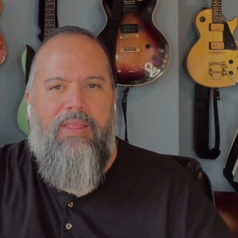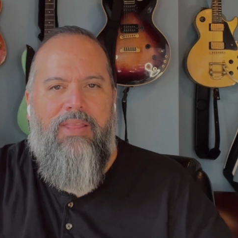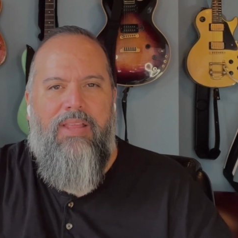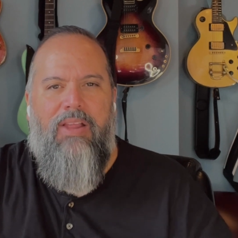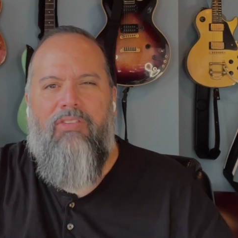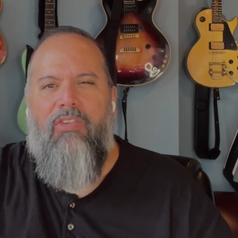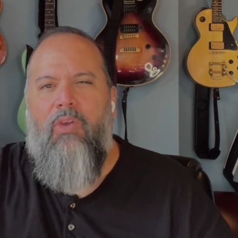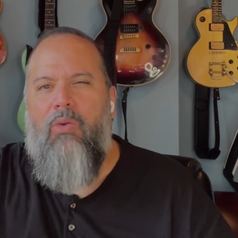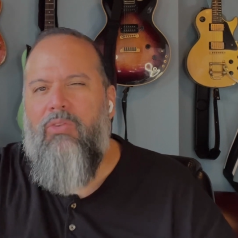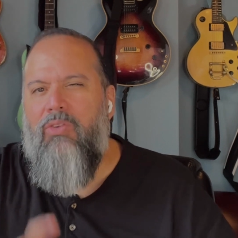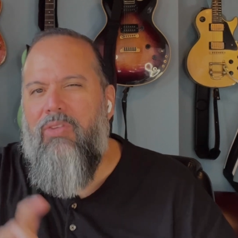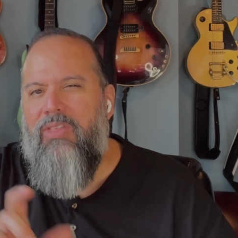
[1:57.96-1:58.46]

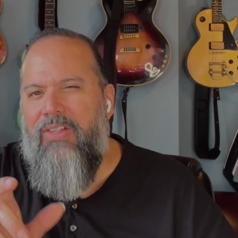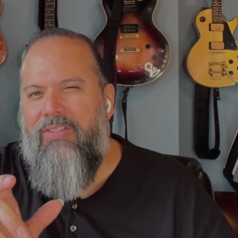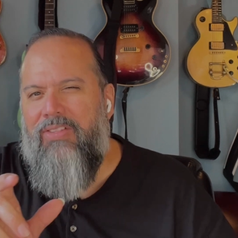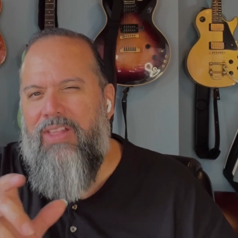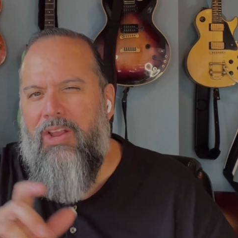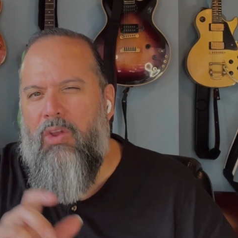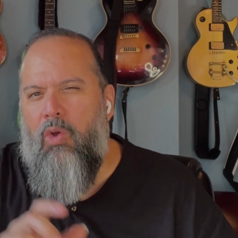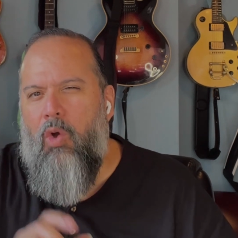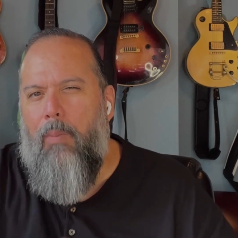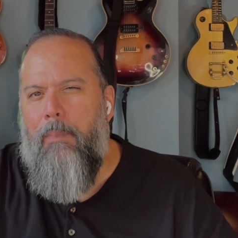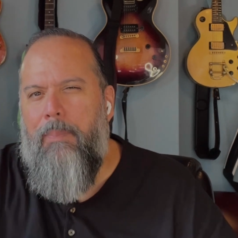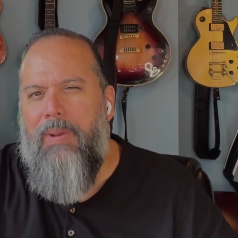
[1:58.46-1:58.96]
There's also this
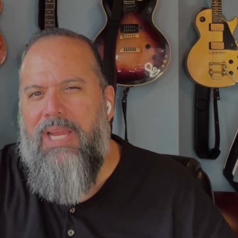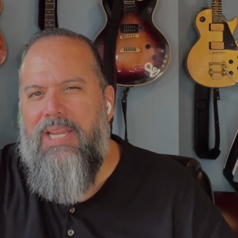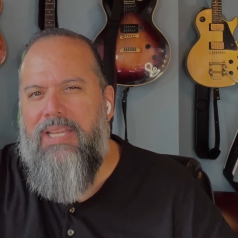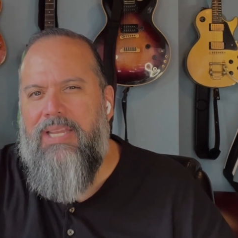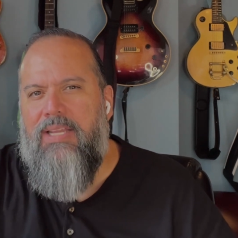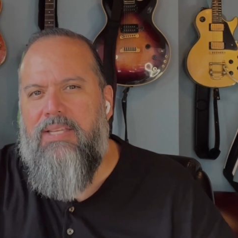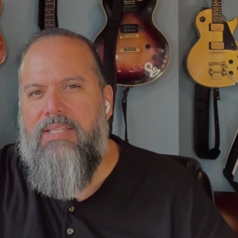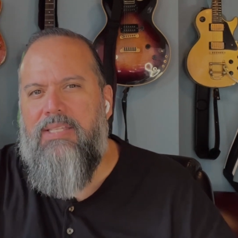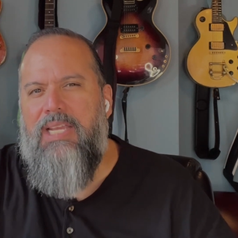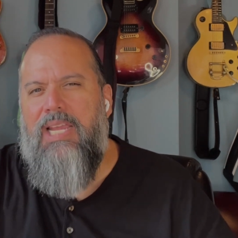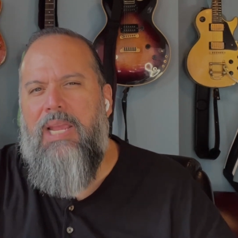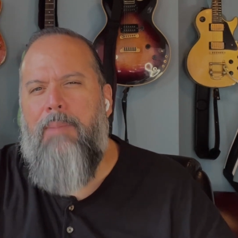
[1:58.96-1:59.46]
thing called
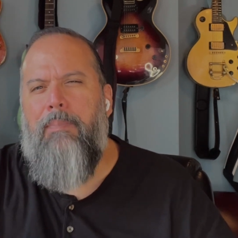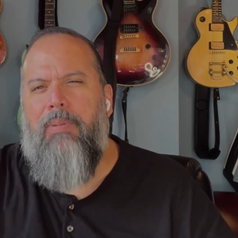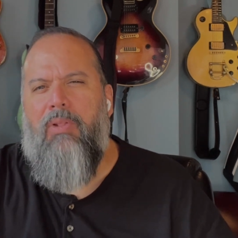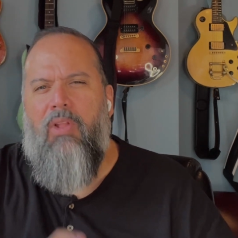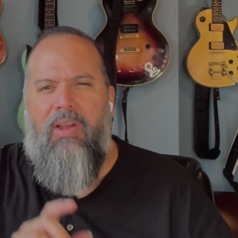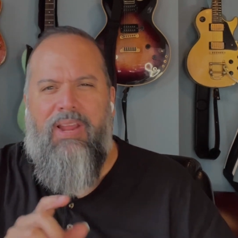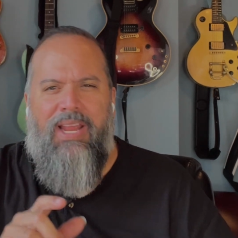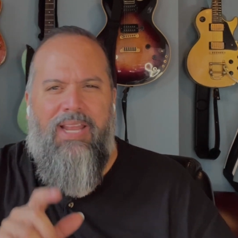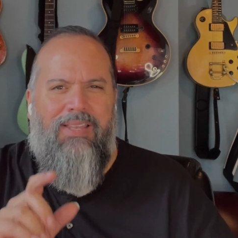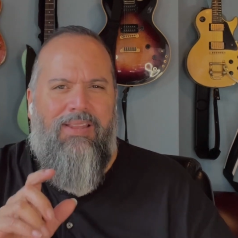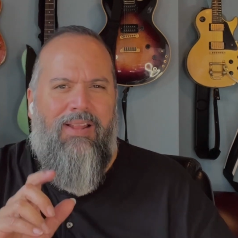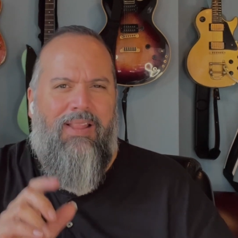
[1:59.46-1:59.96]
PDC,
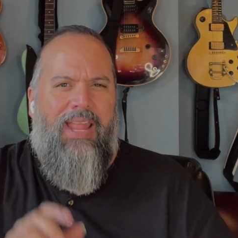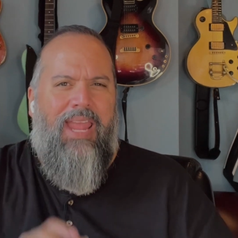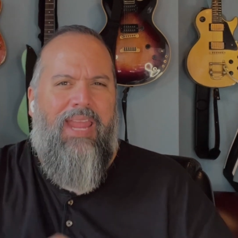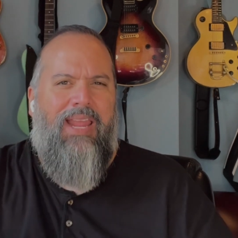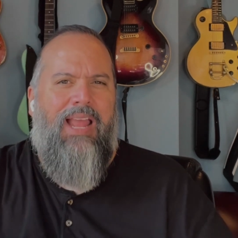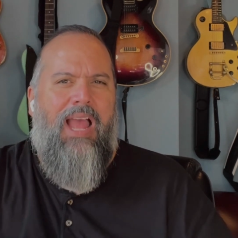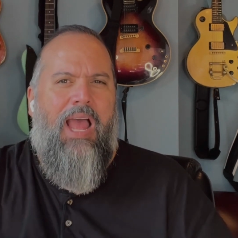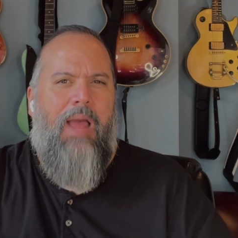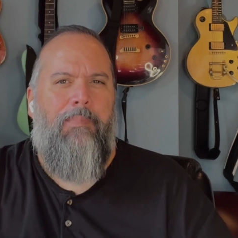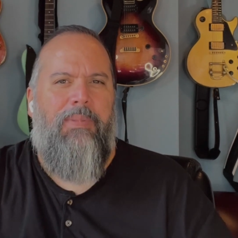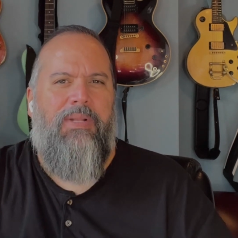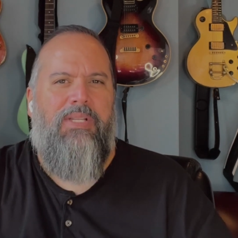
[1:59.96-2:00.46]
plug-in delay
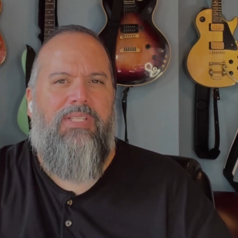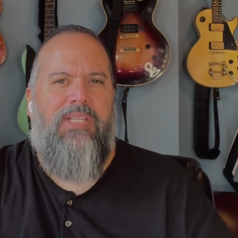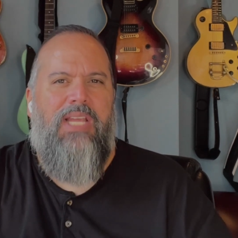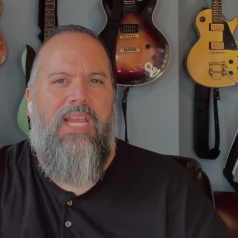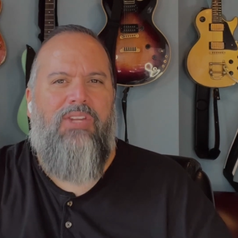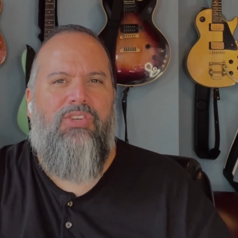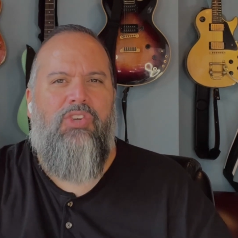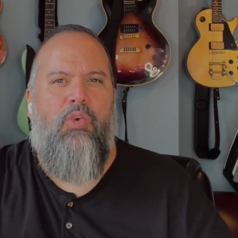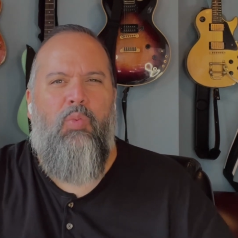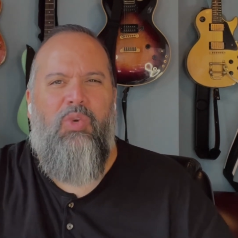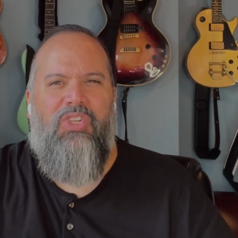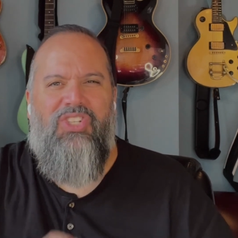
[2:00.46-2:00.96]

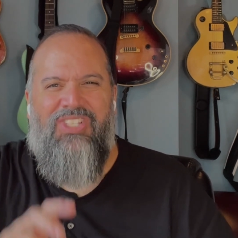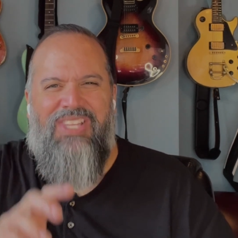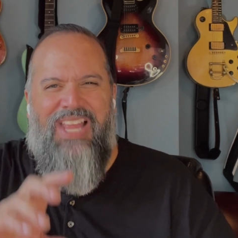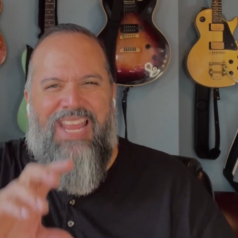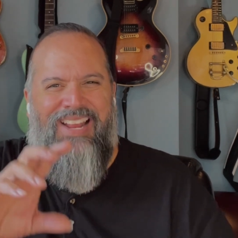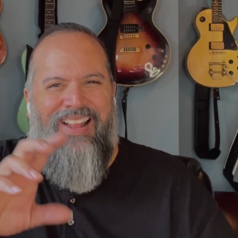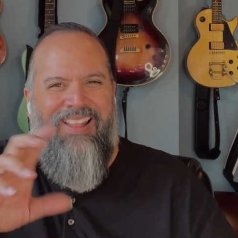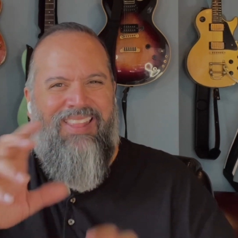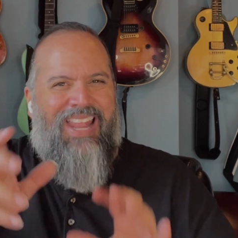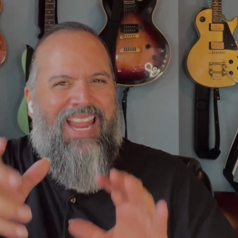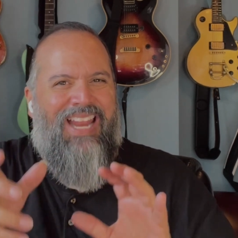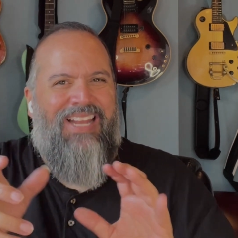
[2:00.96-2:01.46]
compensation, which is
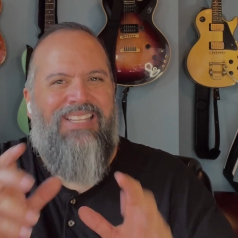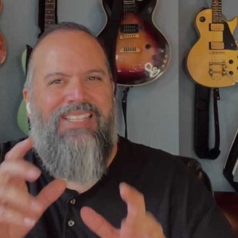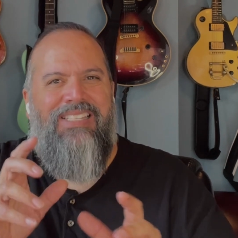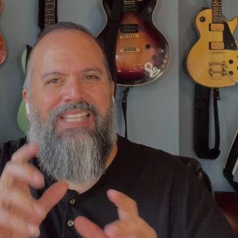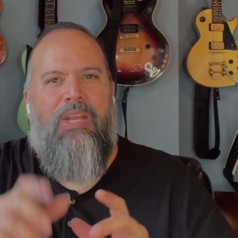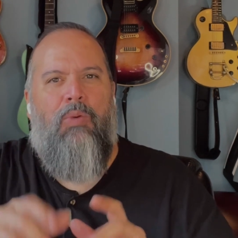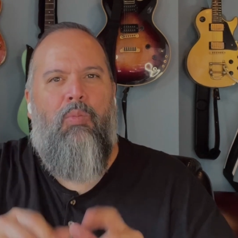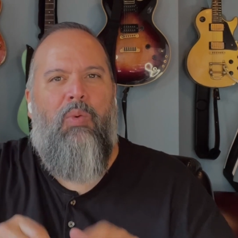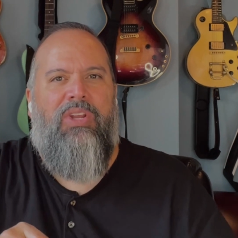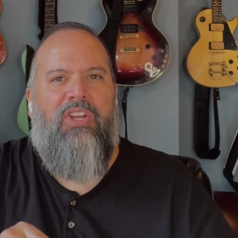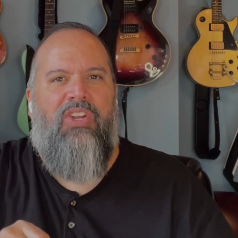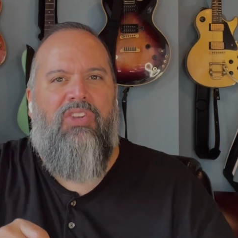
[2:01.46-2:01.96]
like a
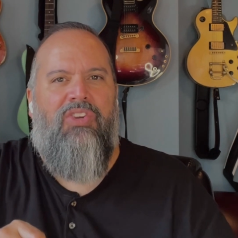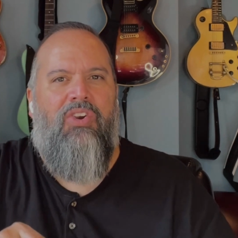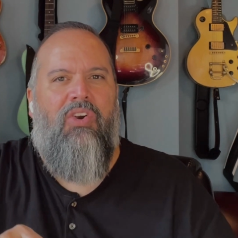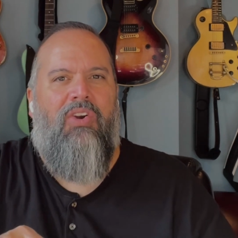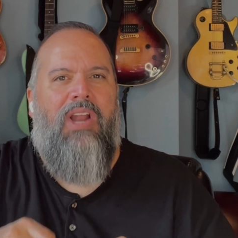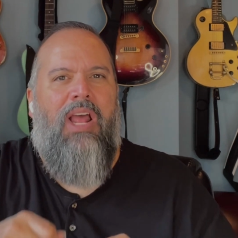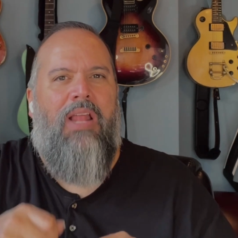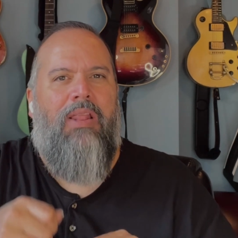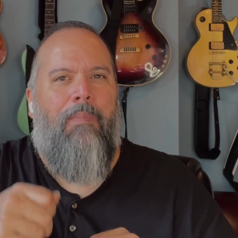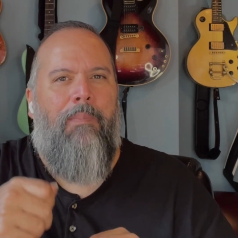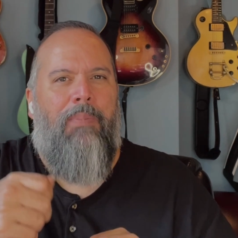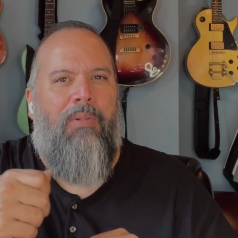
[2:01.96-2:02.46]
latency when you
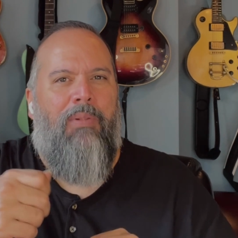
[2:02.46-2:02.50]
turn on the